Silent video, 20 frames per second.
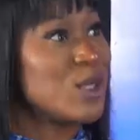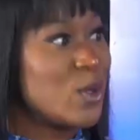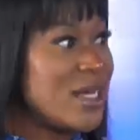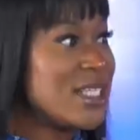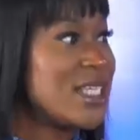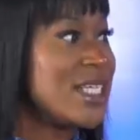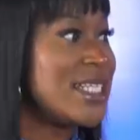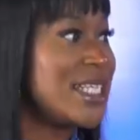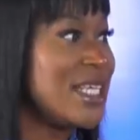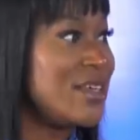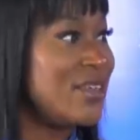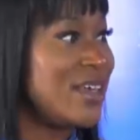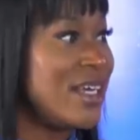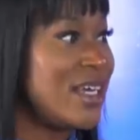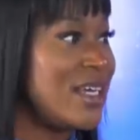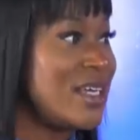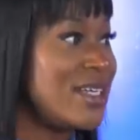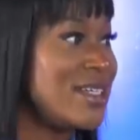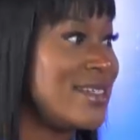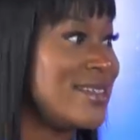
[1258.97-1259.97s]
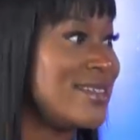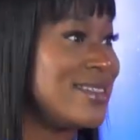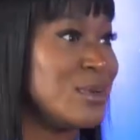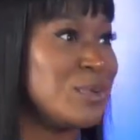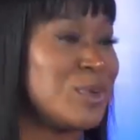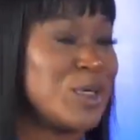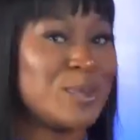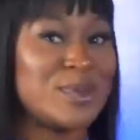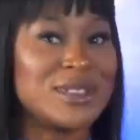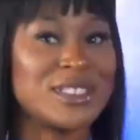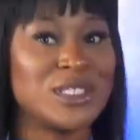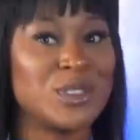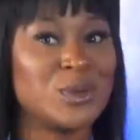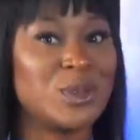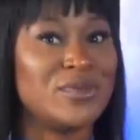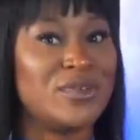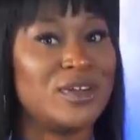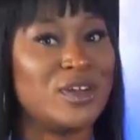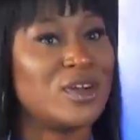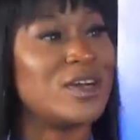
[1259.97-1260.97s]
to Kwese TV to purposely
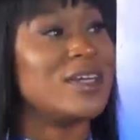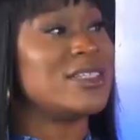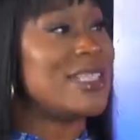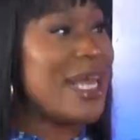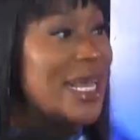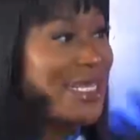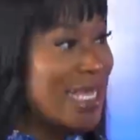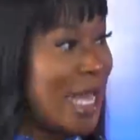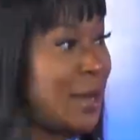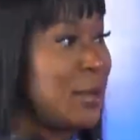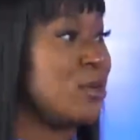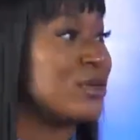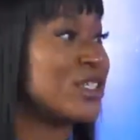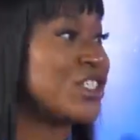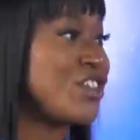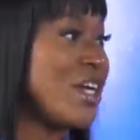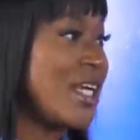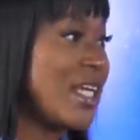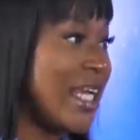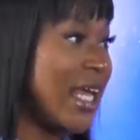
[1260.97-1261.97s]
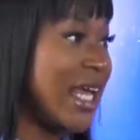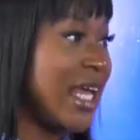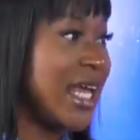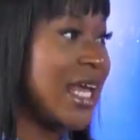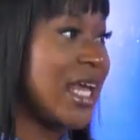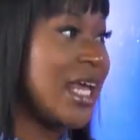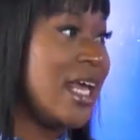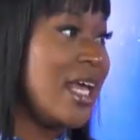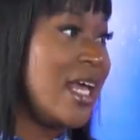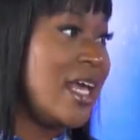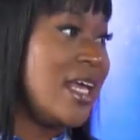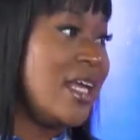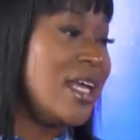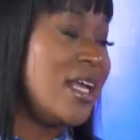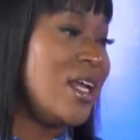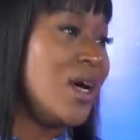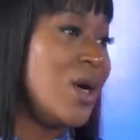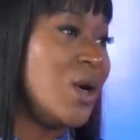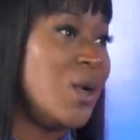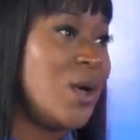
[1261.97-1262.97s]
do a video because that time it was trending, mm.
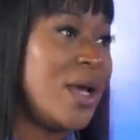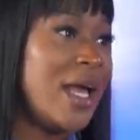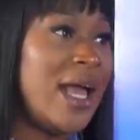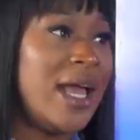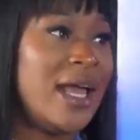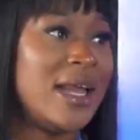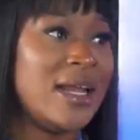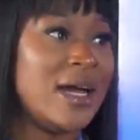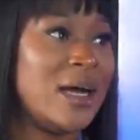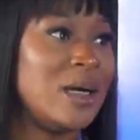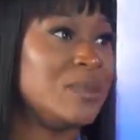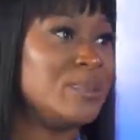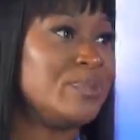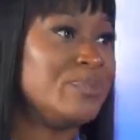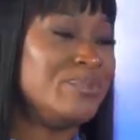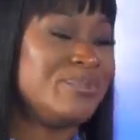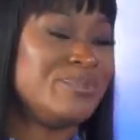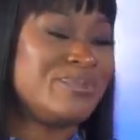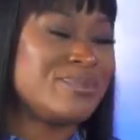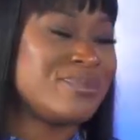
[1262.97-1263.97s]
you know, and um,